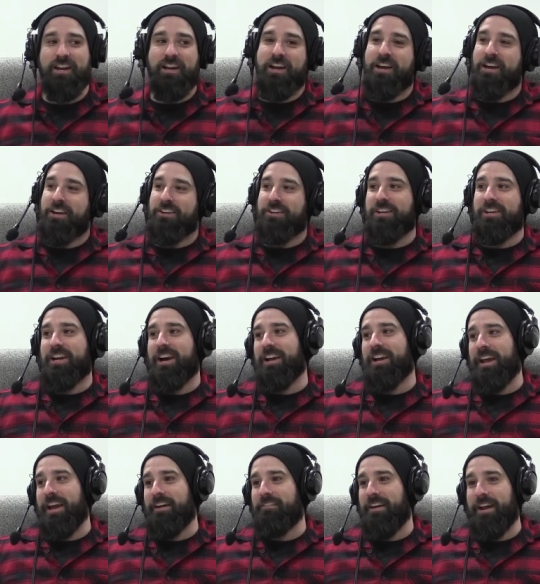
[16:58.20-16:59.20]
you can't
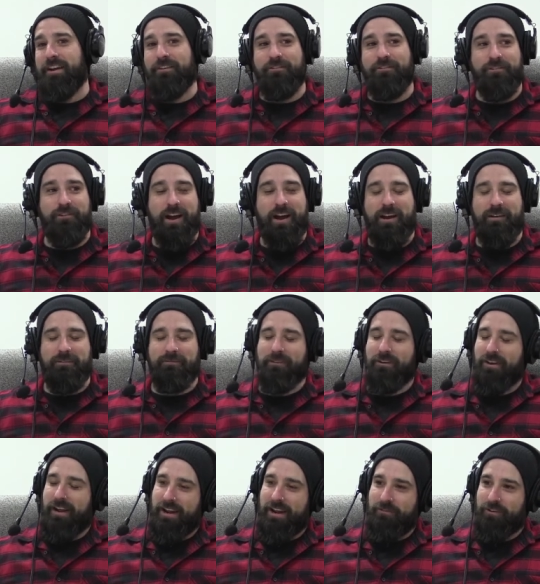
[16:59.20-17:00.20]
have not
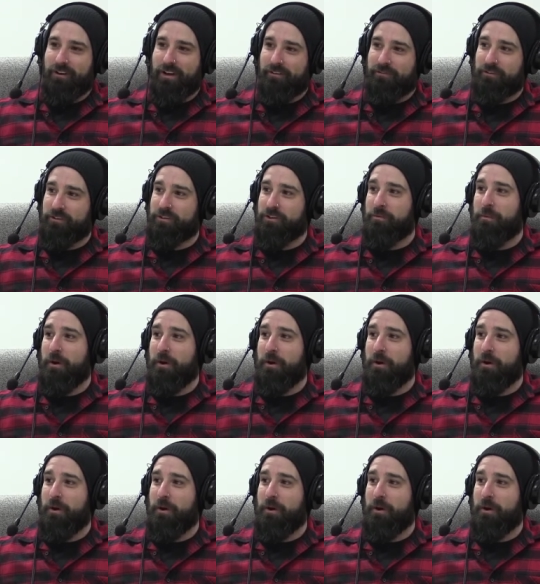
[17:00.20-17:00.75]
Andrew Garfield, Tom Holland.